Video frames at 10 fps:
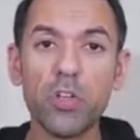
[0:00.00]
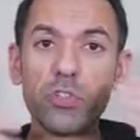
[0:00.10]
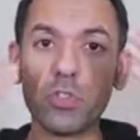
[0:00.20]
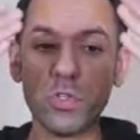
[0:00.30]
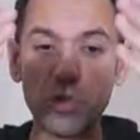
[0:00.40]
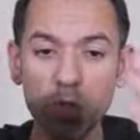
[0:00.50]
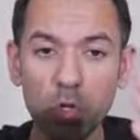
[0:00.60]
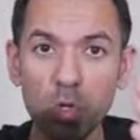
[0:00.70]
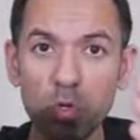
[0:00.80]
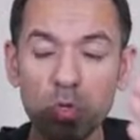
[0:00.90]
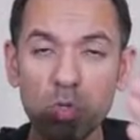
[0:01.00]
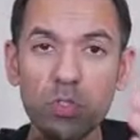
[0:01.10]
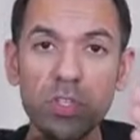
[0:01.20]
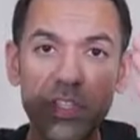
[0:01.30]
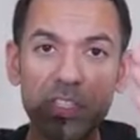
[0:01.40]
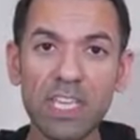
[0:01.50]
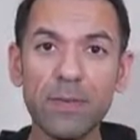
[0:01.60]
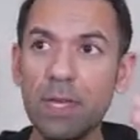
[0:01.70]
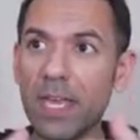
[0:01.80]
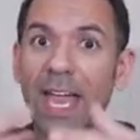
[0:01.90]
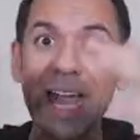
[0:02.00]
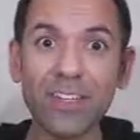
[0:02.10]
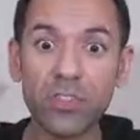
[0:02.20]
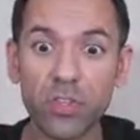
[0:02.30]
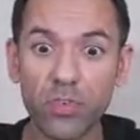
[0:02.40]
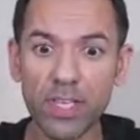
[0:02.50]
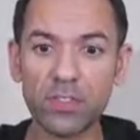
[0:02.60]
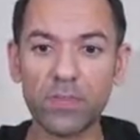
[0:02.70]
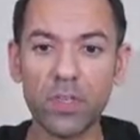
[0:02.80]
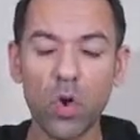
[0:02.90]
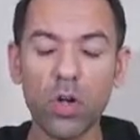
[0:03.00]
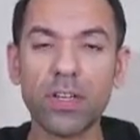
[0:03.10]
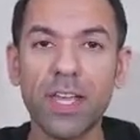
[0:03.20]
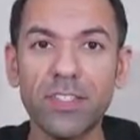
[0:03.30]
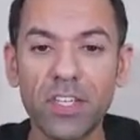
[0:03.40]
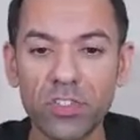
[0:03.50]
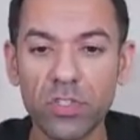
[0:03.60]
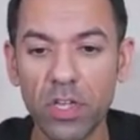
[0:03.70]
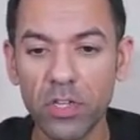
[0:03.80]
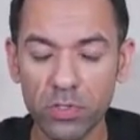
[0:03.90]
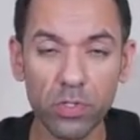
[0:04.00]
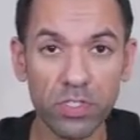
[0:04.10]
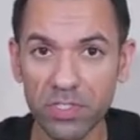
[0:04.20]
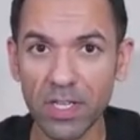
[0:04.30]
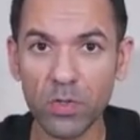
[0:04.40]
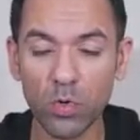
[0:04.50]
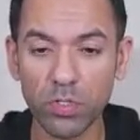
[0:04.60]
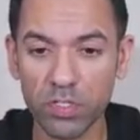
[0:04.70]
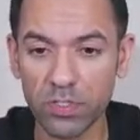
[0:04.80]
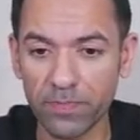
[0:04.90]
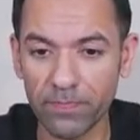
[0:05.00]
to you, to the team, and to the rest of the organization, to the stakeholders.